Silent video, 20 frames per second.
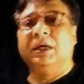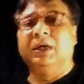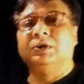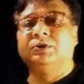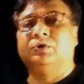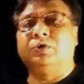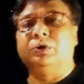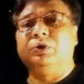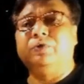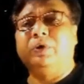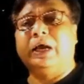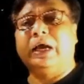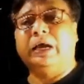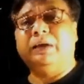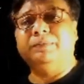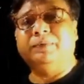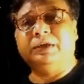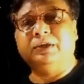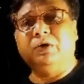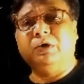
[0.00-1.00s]
So you
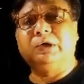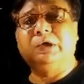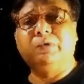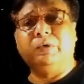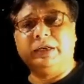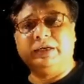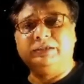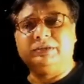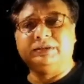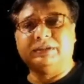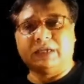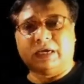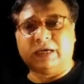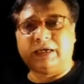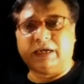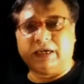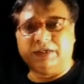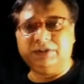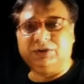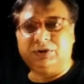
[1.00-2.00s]
have inoculated a
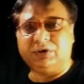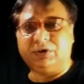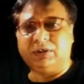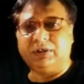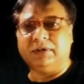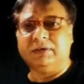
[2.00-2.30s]
culture,